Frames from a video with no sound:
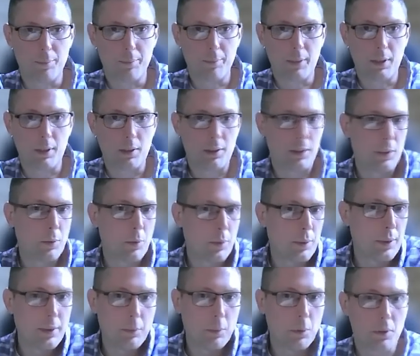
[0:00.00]

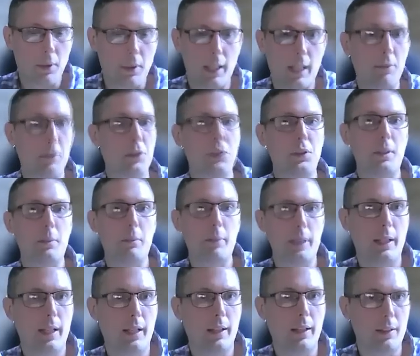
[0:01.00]
You won't have a
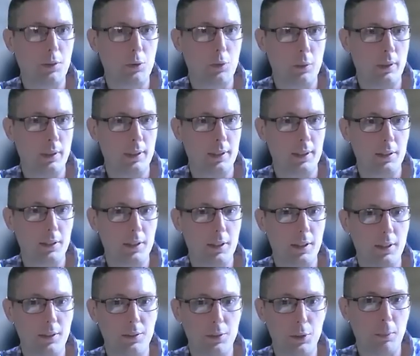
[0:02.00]
CPA that's willing
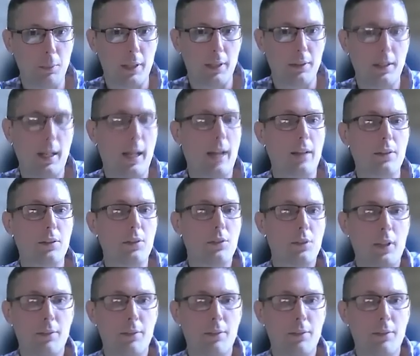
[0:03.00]
to do my taxes.